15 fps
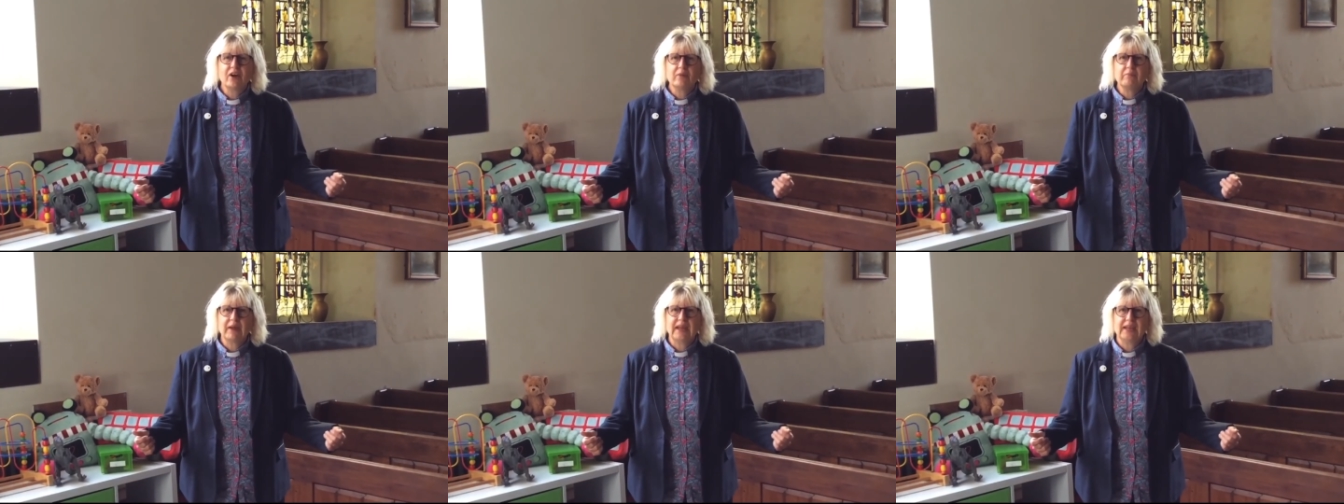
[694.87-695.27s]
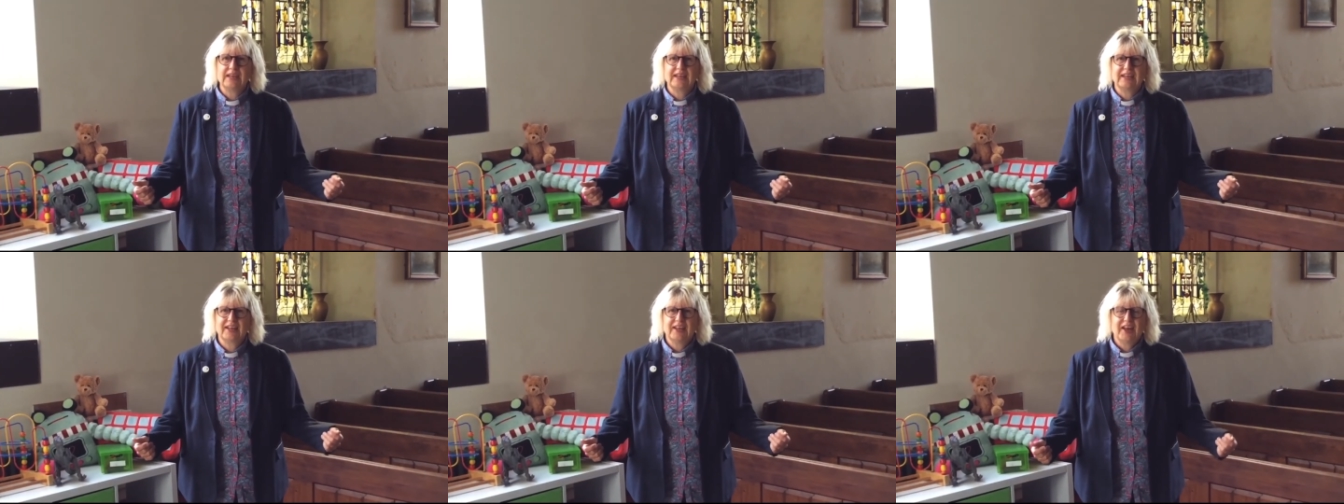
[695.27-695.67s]
I
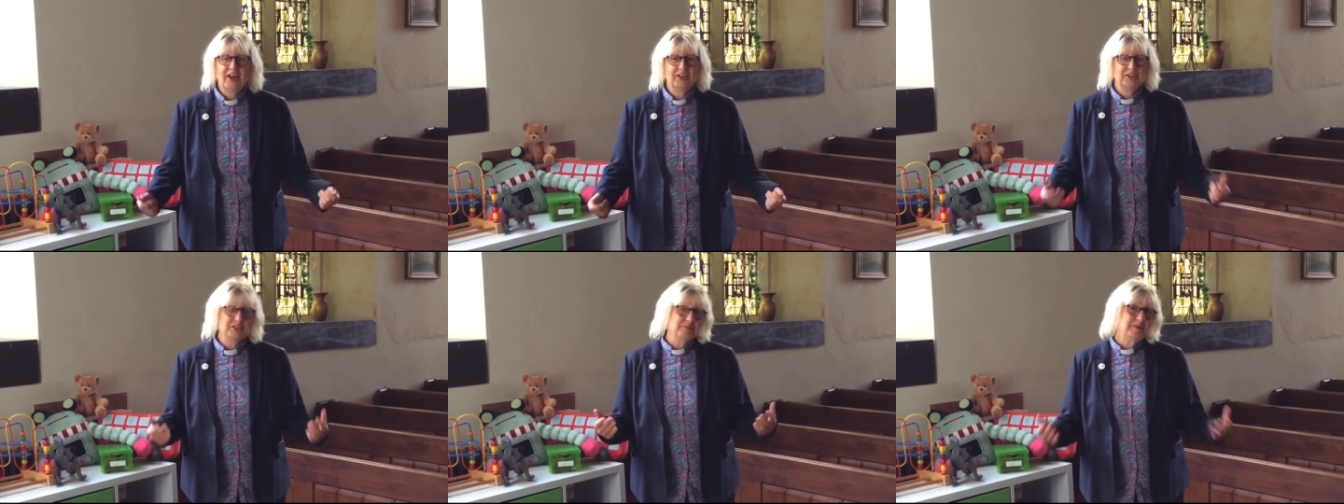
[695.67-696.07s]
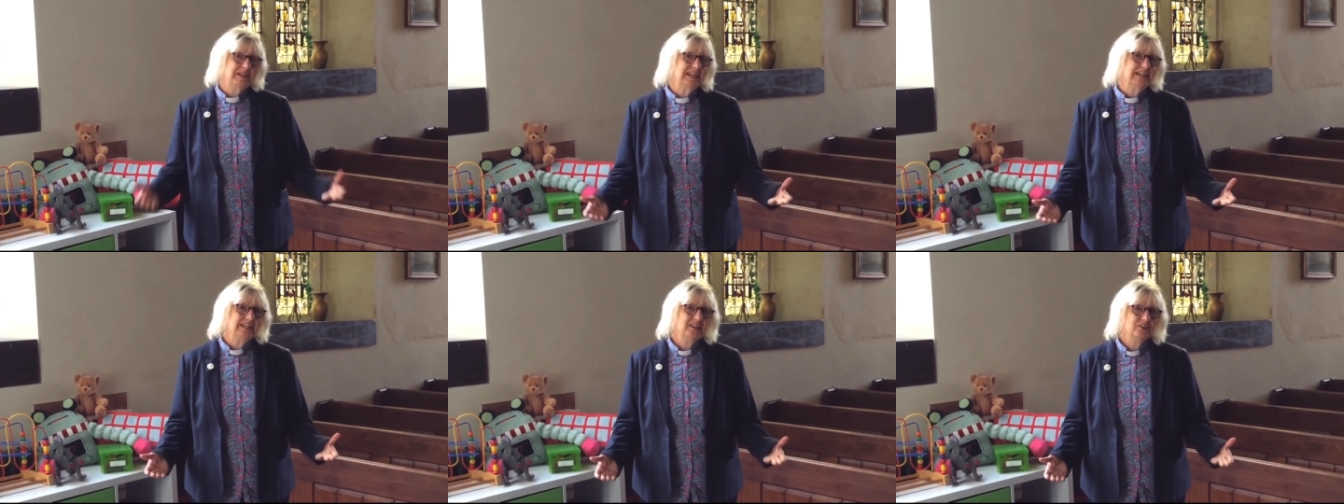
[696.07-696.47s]
make, and at the
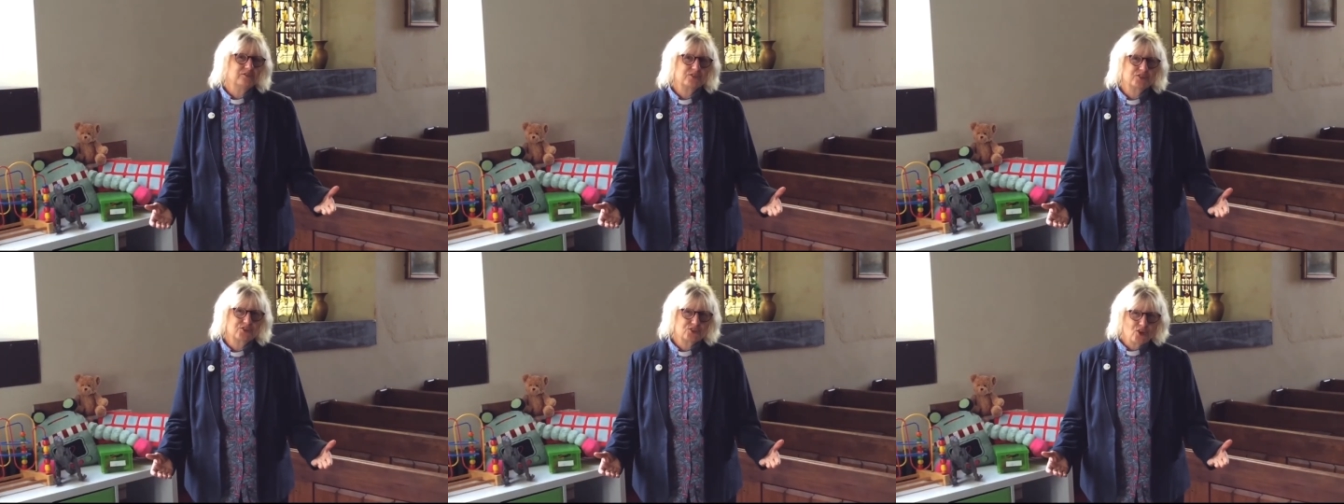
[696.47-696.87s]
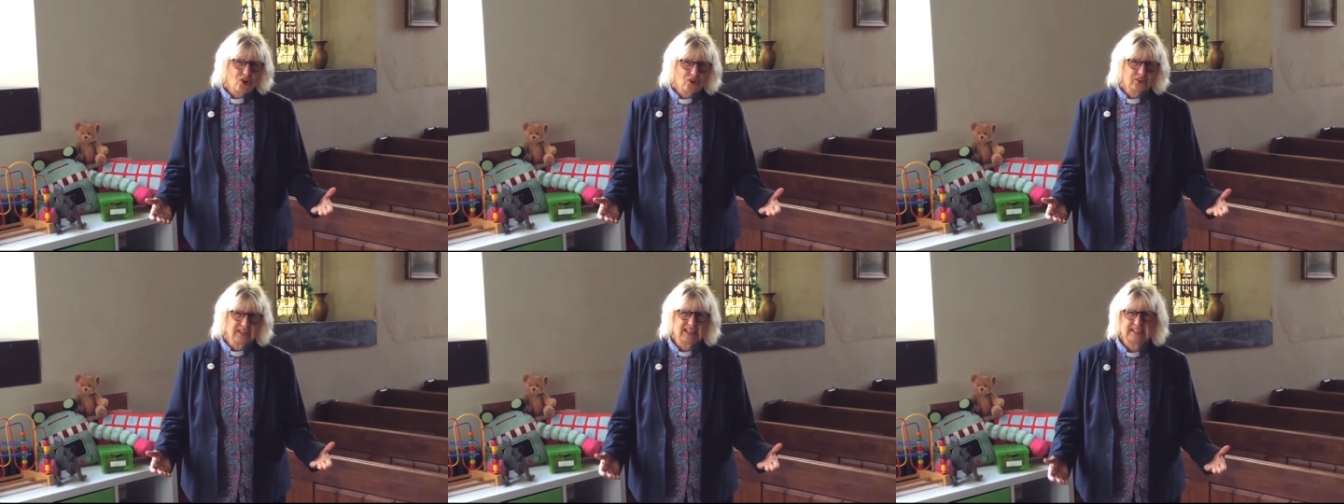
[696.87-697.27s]
beginning of the
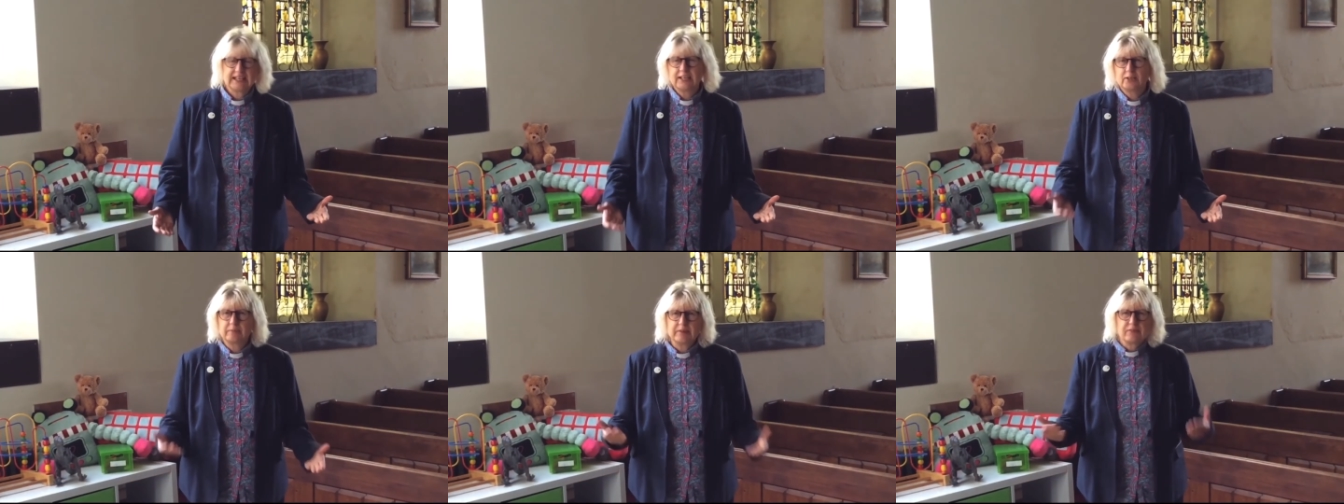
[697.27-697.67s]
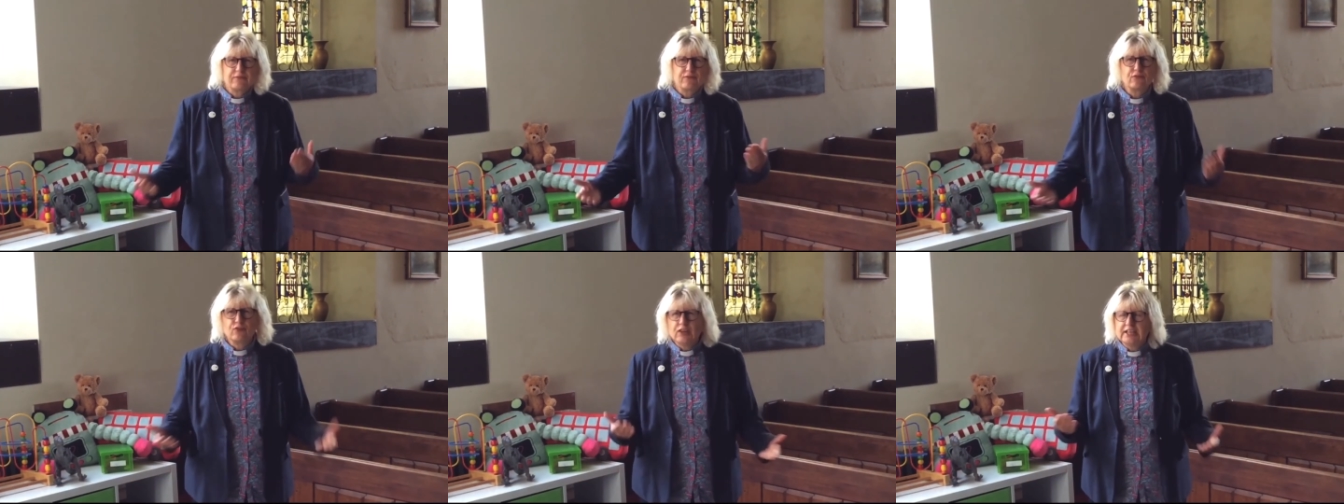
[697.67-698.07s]
song, there's a little bit of
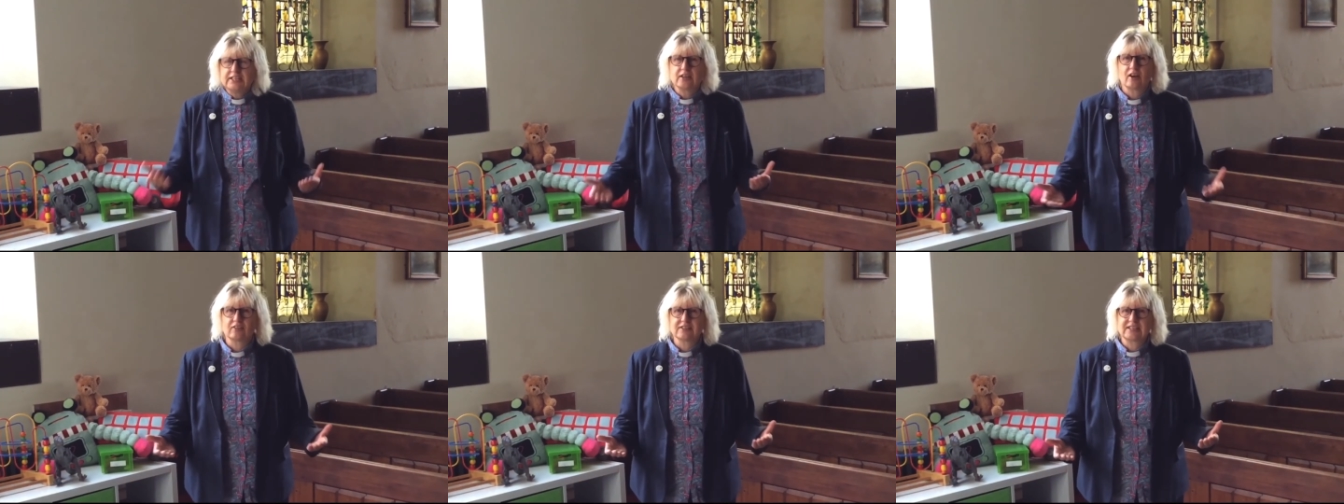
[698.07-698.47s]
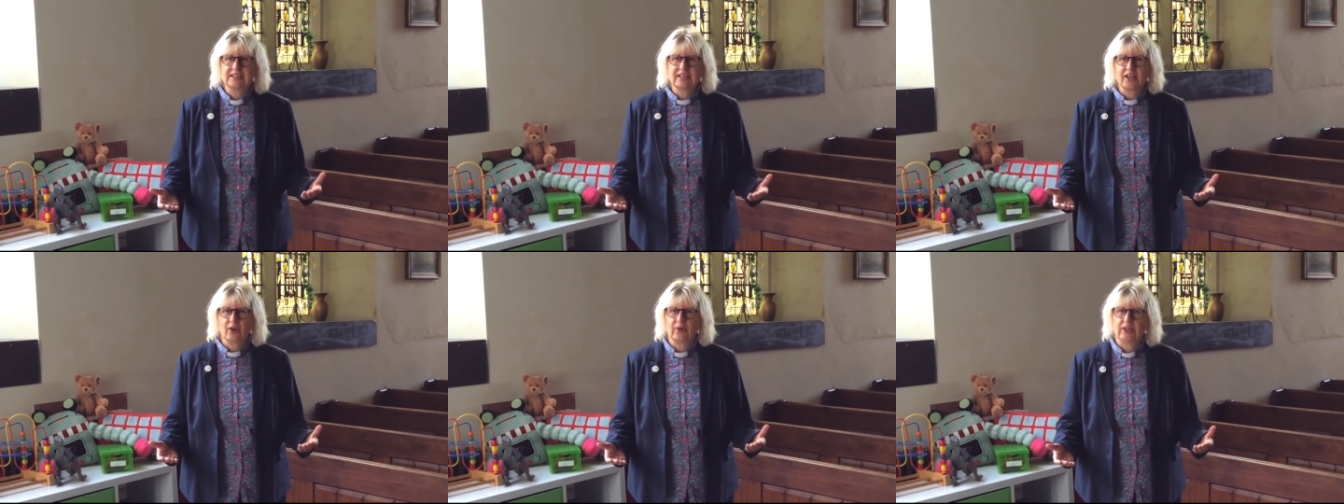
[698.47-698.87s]
free
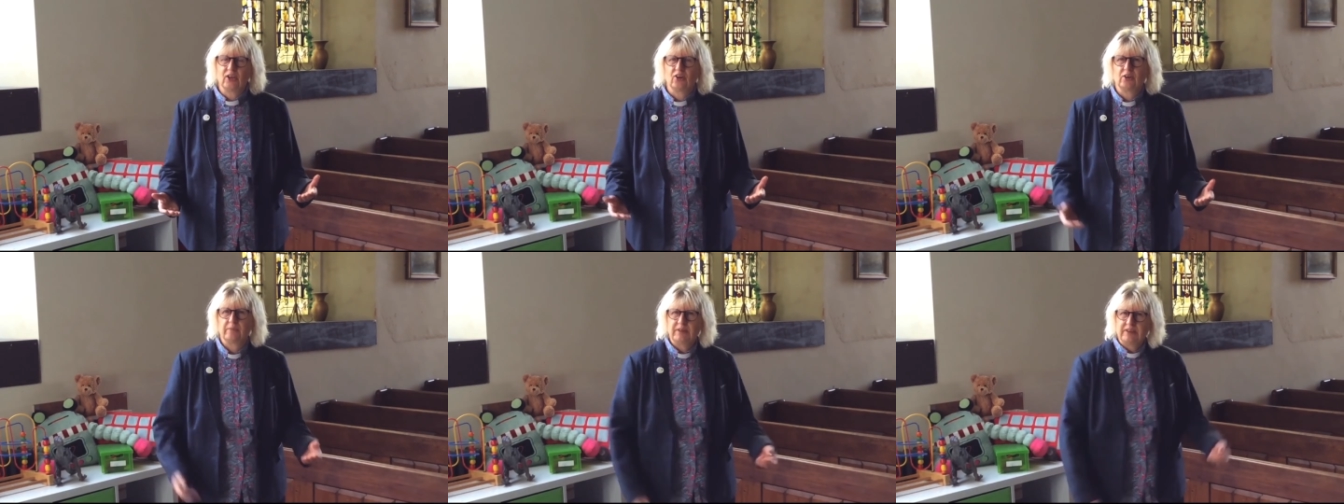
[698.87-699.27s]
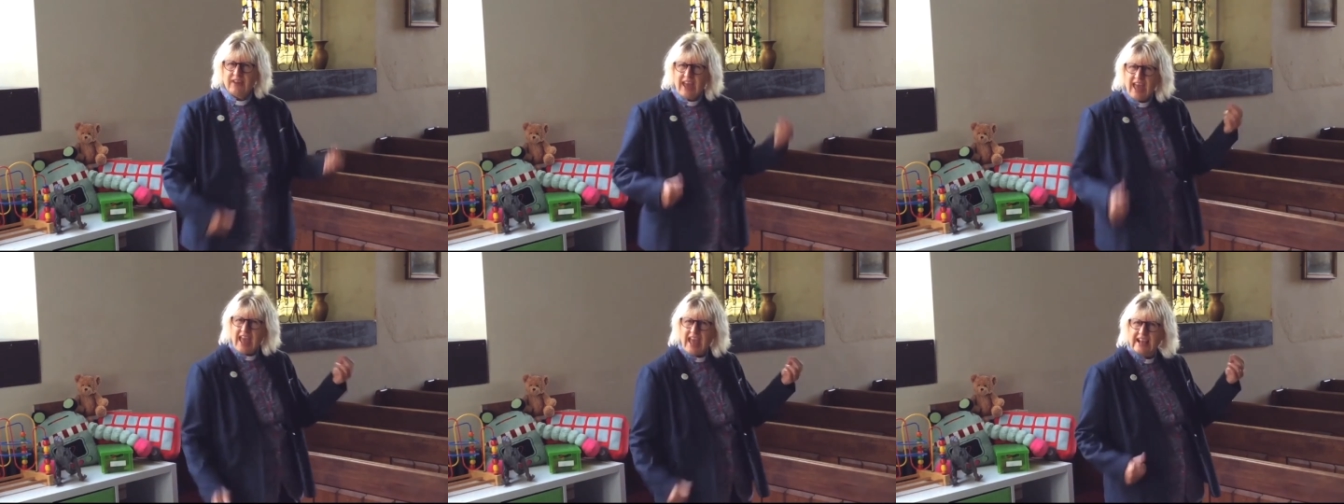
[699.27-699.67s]
dancing going on, a bit of
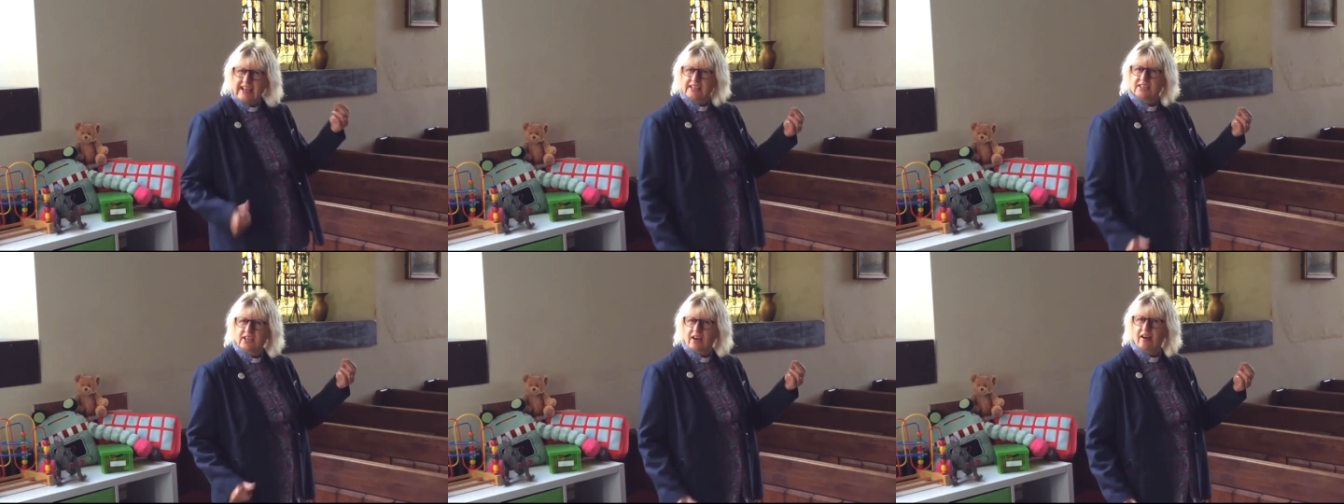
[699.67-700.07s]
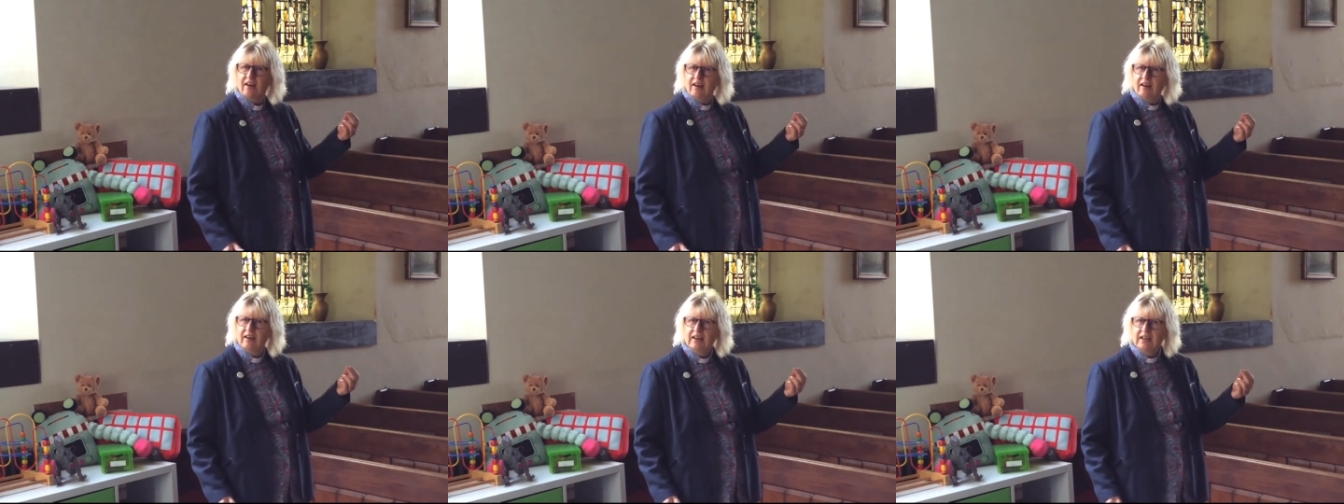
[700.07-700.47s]
air
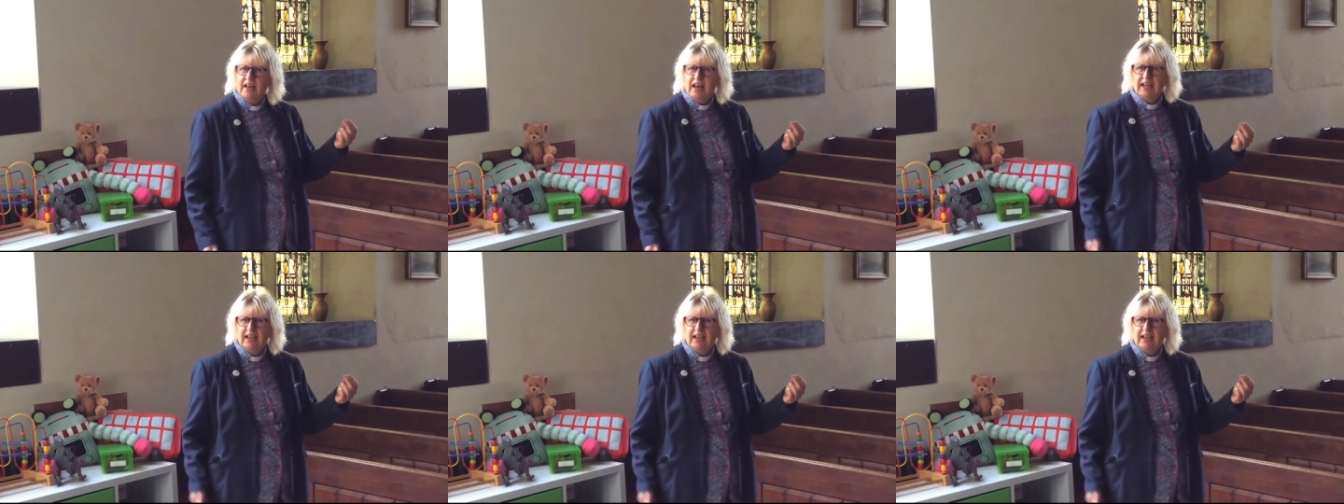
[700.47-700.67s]
guitar,